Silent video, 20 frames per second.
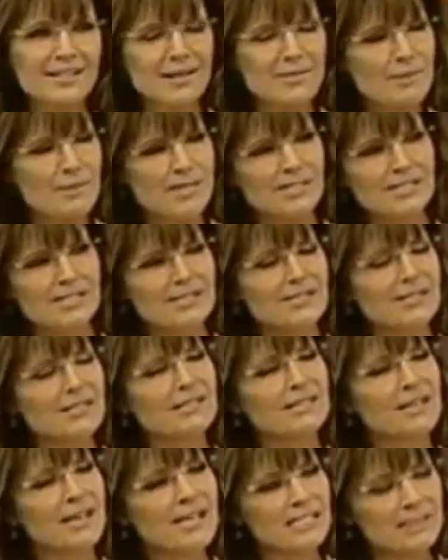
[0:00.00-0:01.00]
some
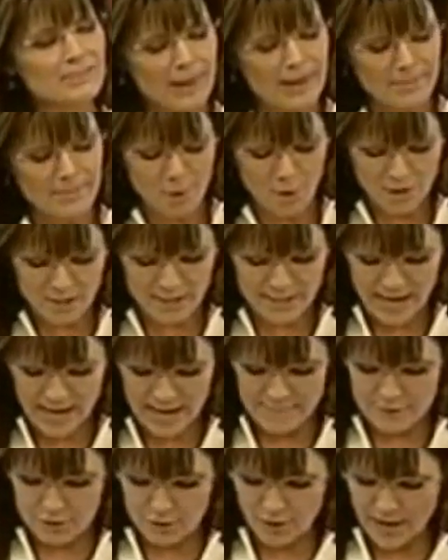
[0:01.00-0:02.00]
businesses, they spend more
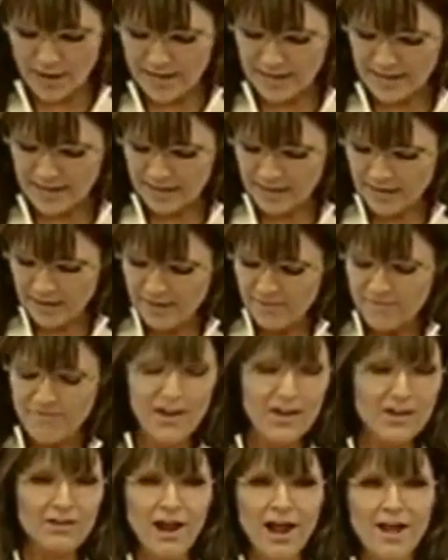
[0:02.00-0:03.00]
time trying to
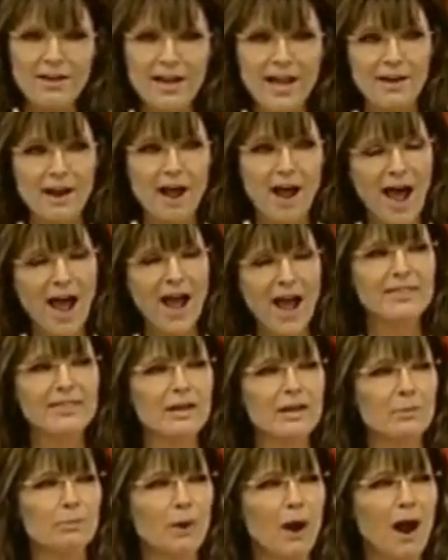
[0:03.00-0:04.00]
figure out how to hide
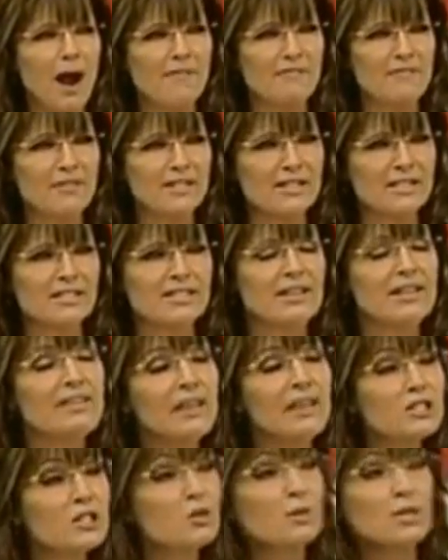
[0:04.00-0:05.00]
their profits than
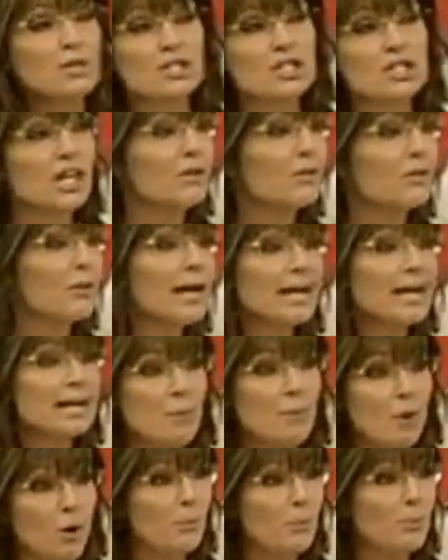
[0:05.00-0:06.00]
they do in
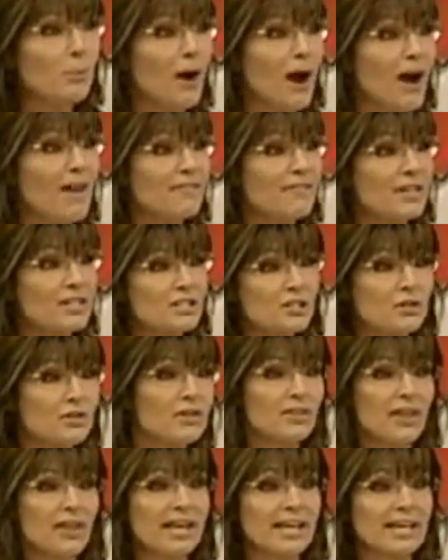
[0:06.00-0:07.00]
generating more profits so
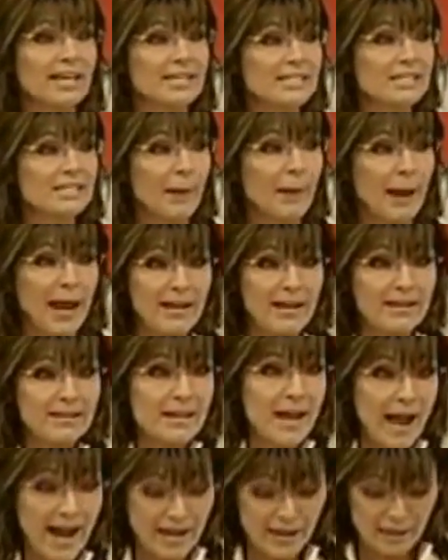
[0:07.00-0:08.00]
that they can expand
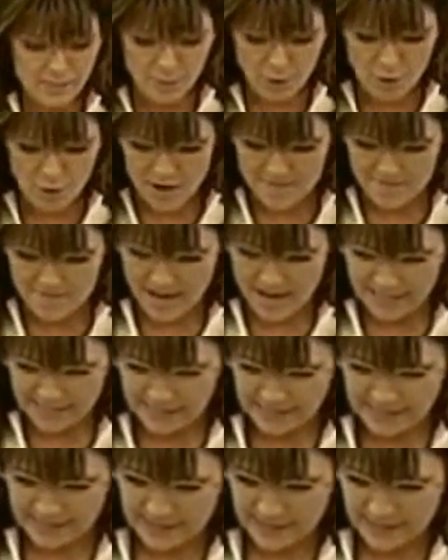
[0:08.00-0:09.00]
and hire more of us.